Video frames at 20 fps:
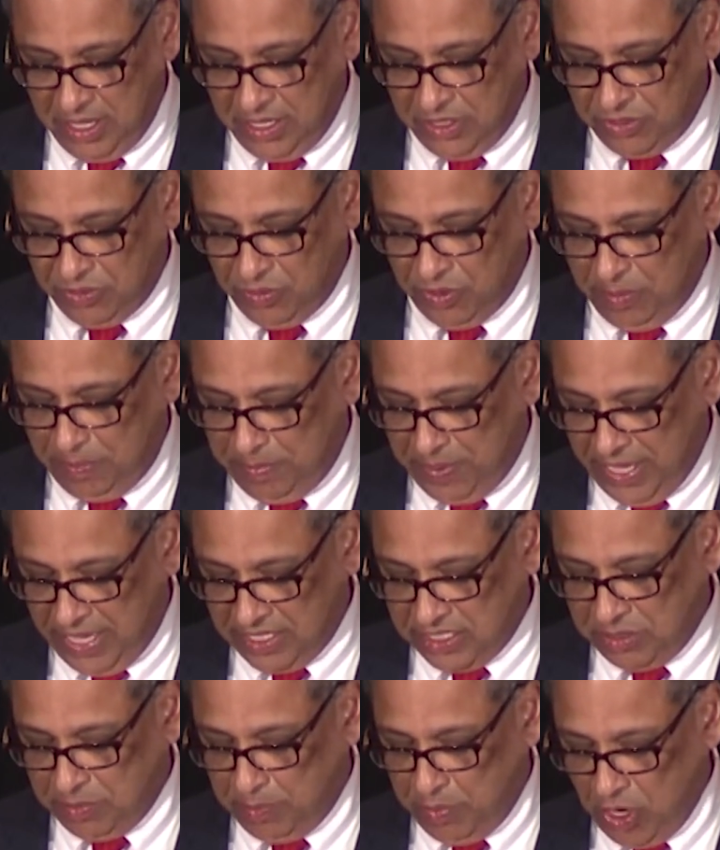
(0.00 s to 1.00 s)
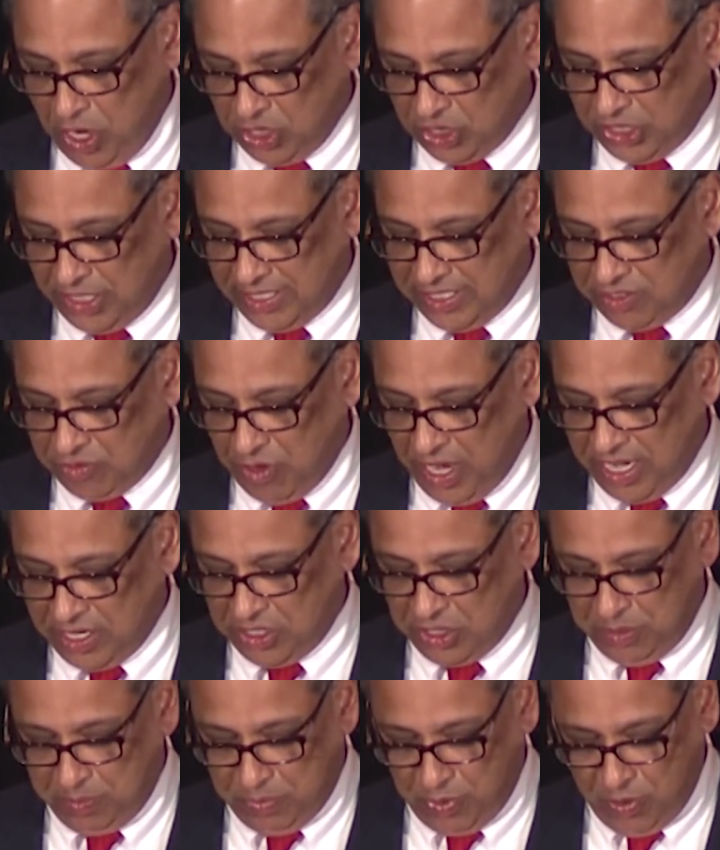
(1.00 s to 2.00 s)
through the PACE Project
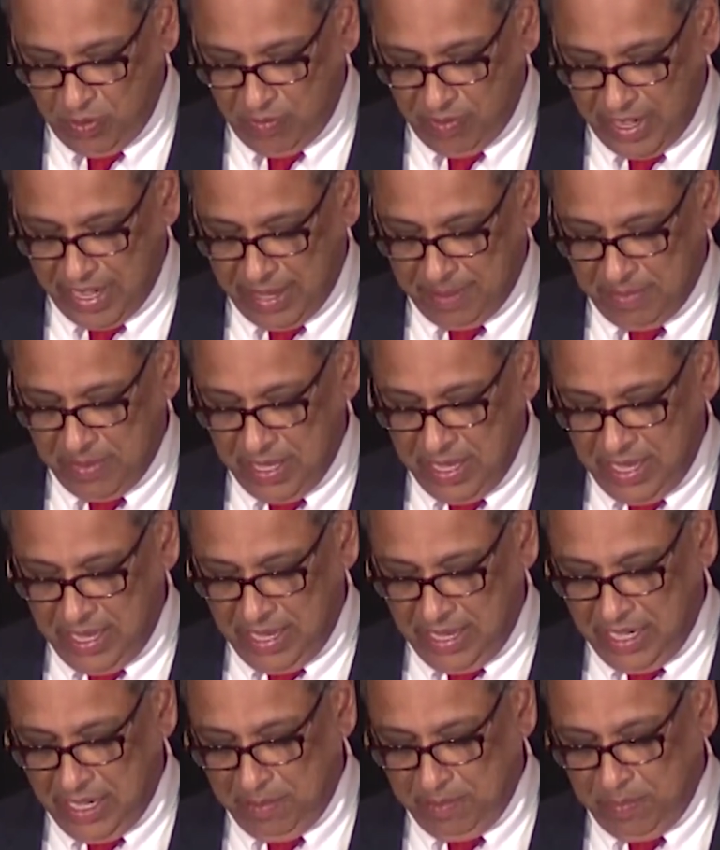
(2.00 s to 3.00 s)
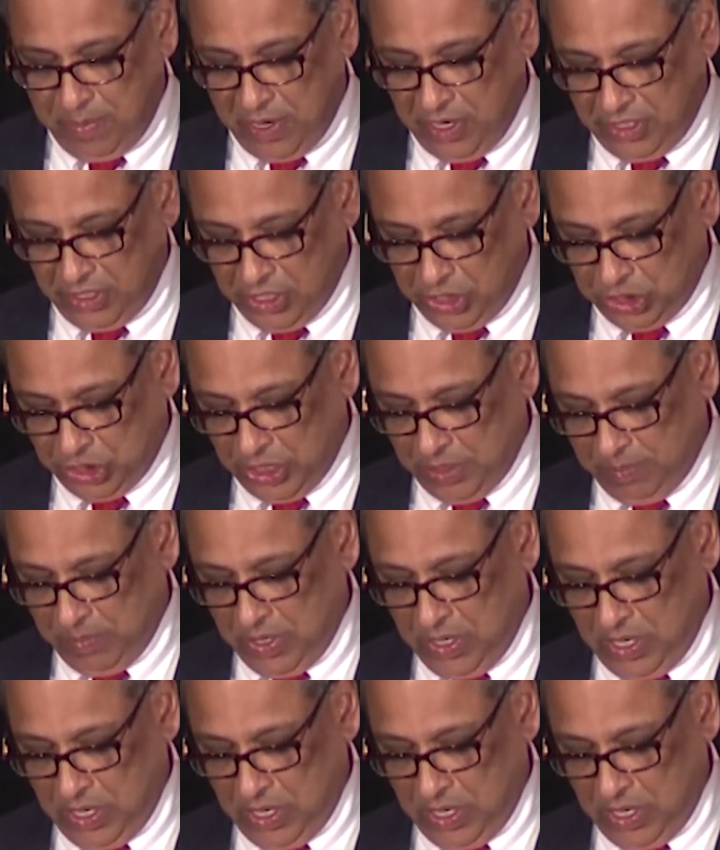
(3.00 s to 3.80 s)
Strategy Program in partnership